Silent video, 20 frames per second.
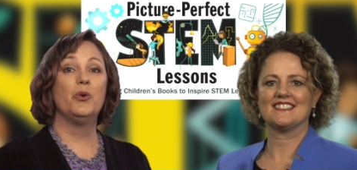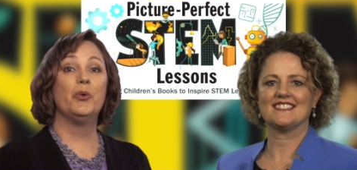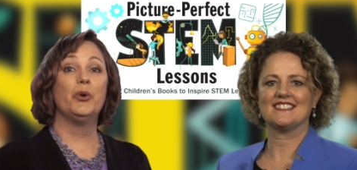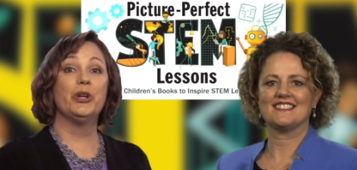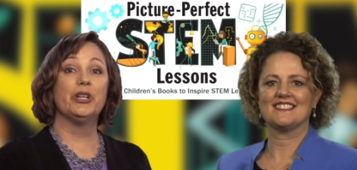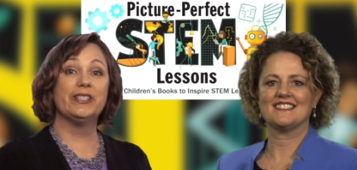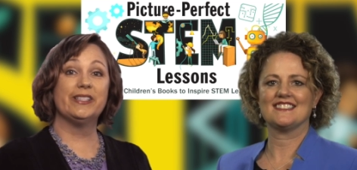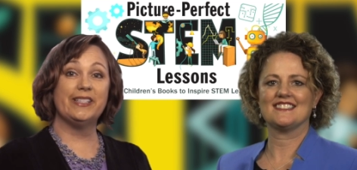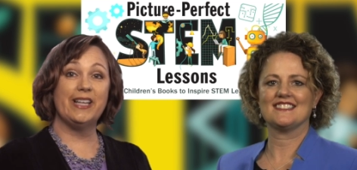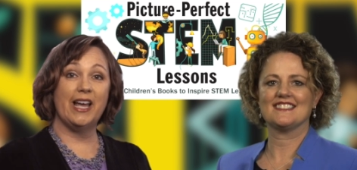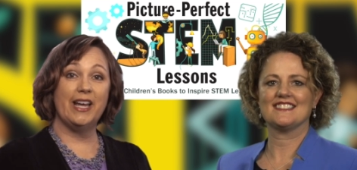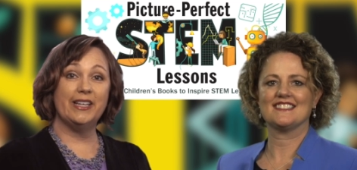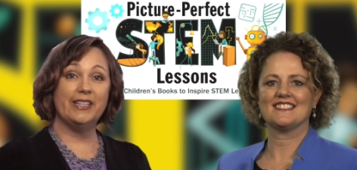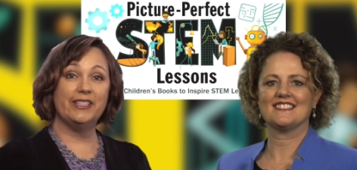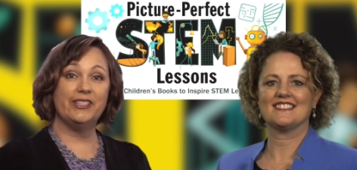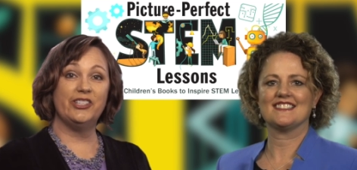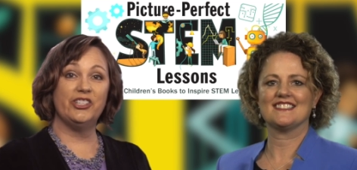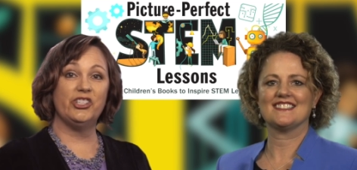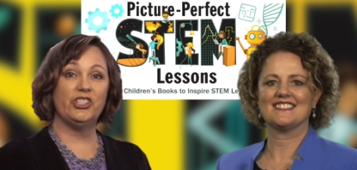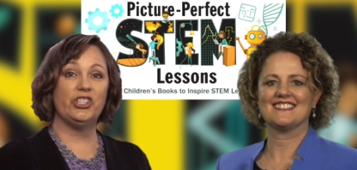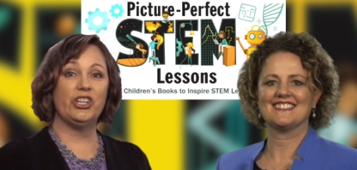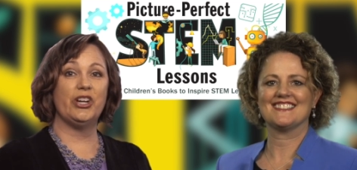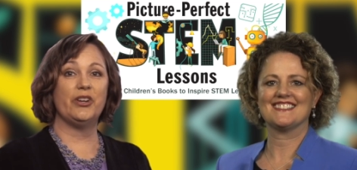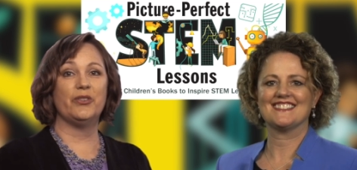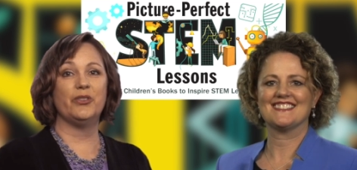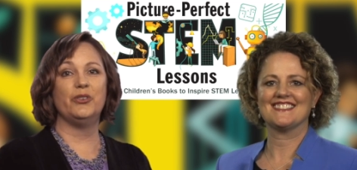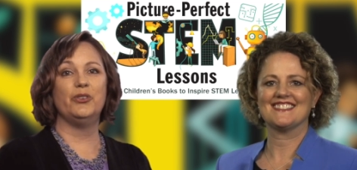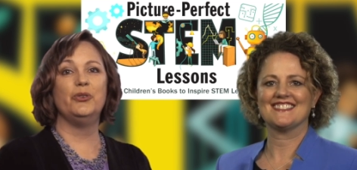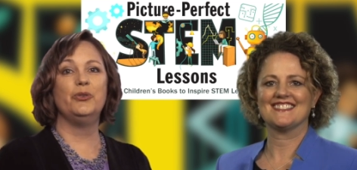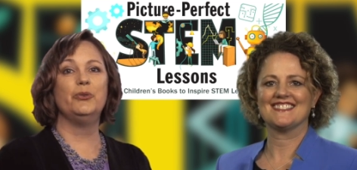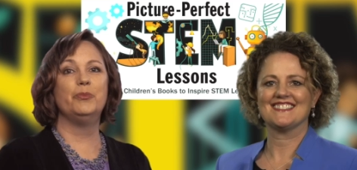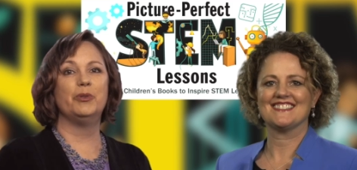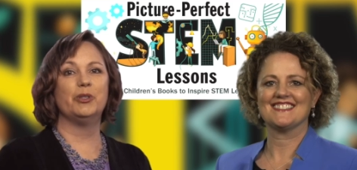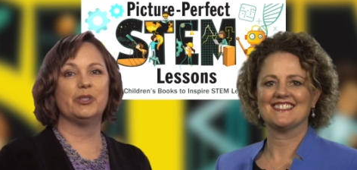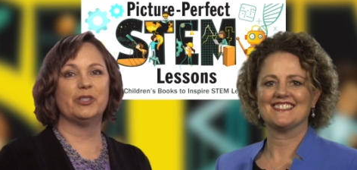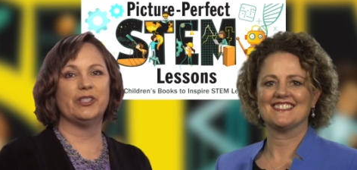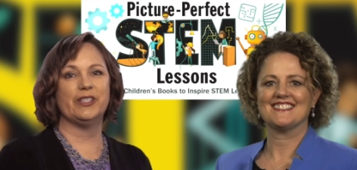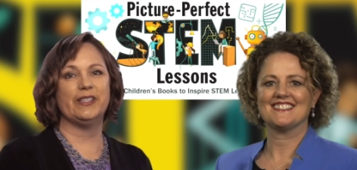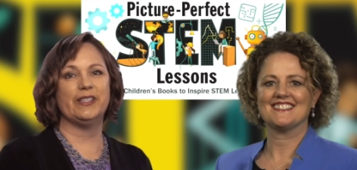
Speaker 1: We're excited to share the new books